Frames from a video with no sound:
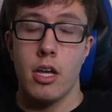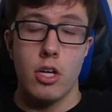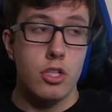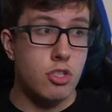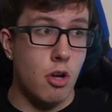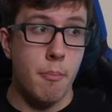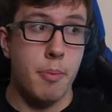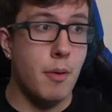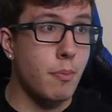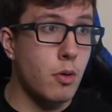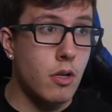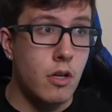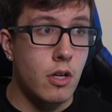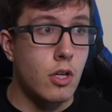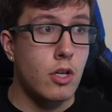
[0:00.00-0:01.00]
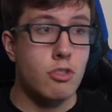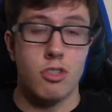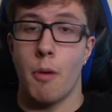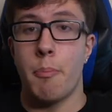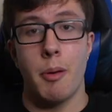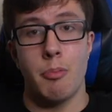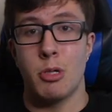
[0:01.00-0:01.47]
Some people
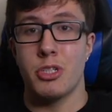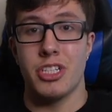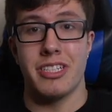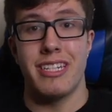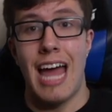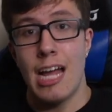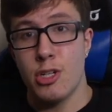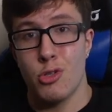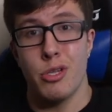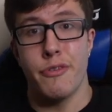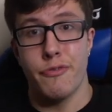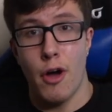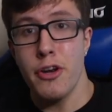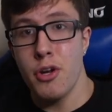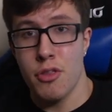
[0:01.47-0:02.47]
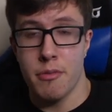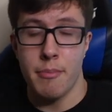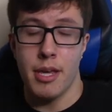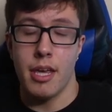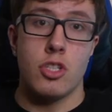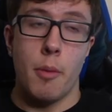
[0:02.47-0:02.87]
Some people are just naturally funnier than me.